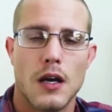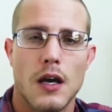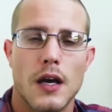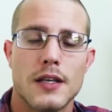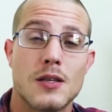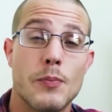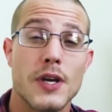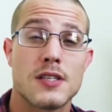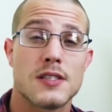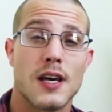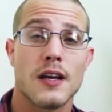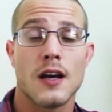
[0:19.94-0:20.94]
It's the
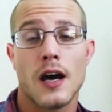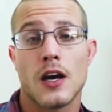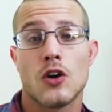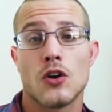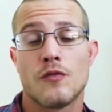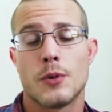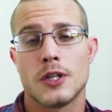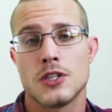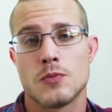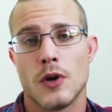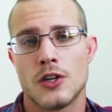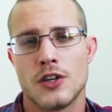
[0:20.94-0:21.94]
best-selling icon of
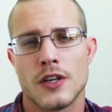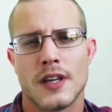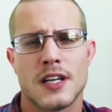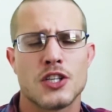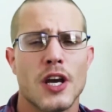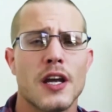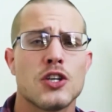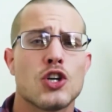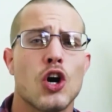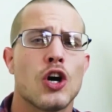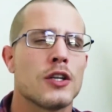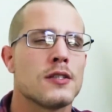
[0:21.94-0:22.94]
British motoring that changed
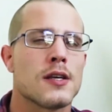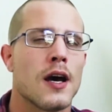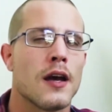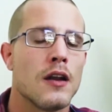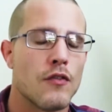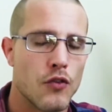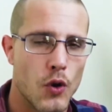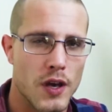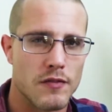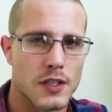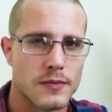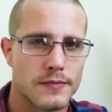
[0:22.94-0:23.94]
car design
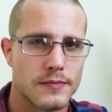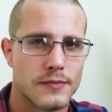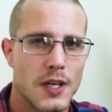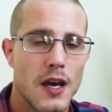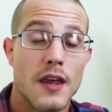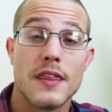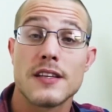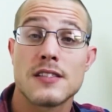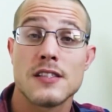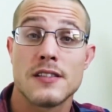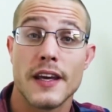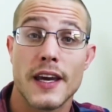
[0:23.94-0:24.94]
forever. This
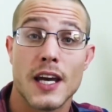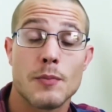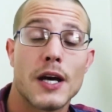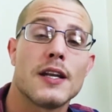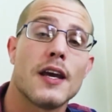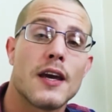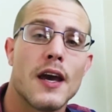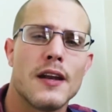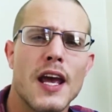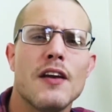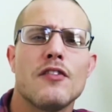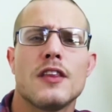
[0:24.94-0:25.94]
is Decade by Decade,
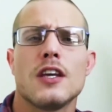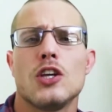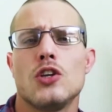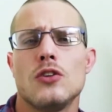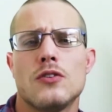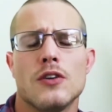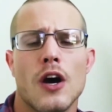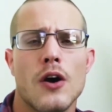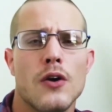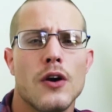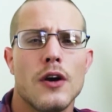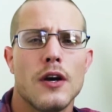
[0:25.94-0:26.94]
everything you need to
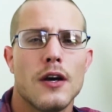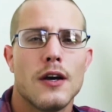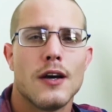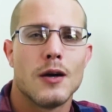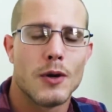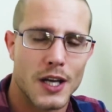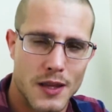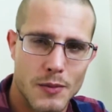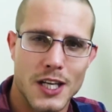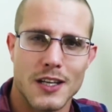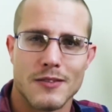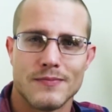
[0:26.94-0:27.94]
know about the Mini.